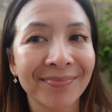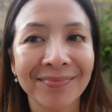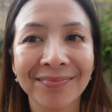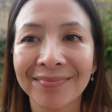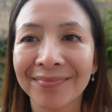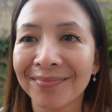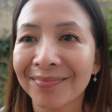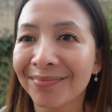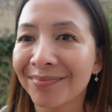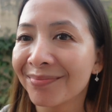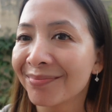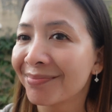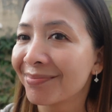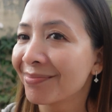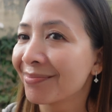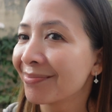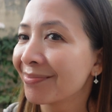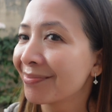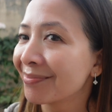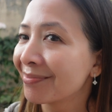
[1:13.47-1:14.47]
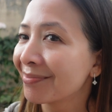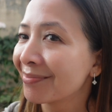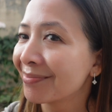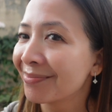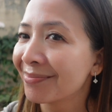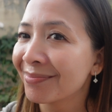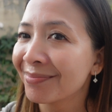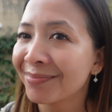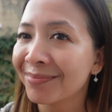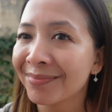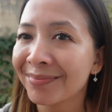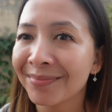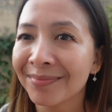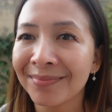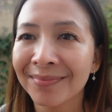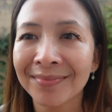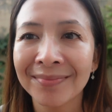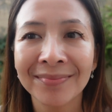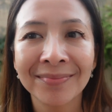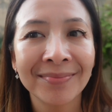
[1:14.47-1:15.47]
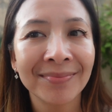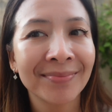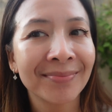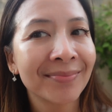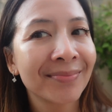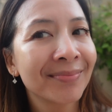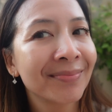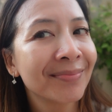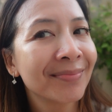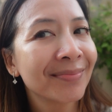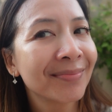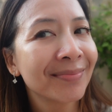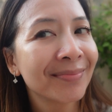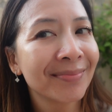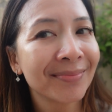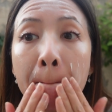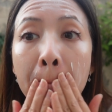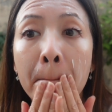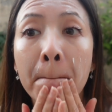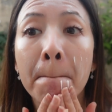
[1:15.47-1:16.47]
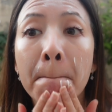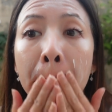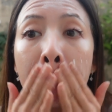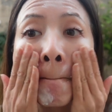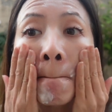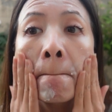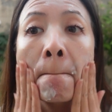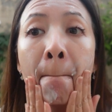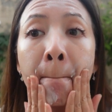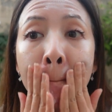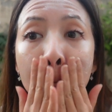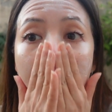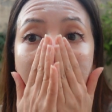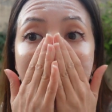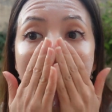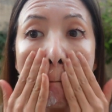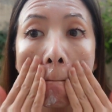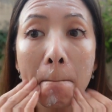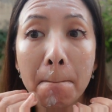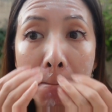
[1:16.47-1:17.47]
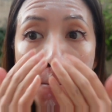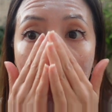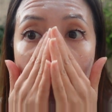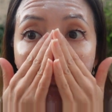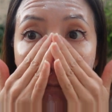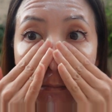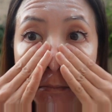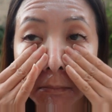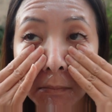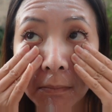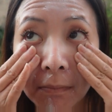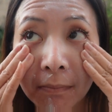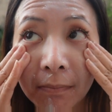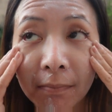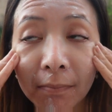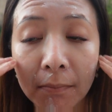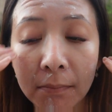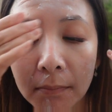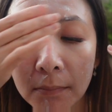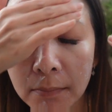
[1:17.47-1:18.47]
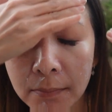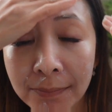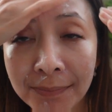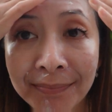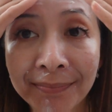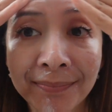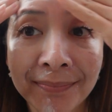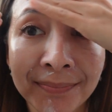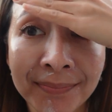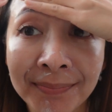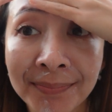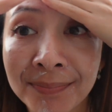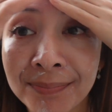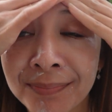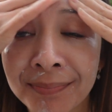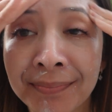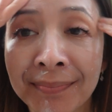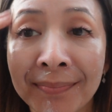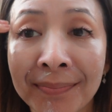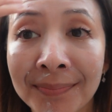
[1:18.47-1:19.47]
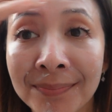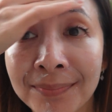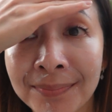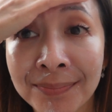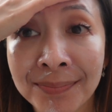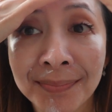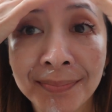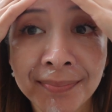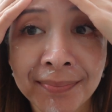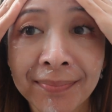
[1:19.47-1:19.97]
Nobody speaks.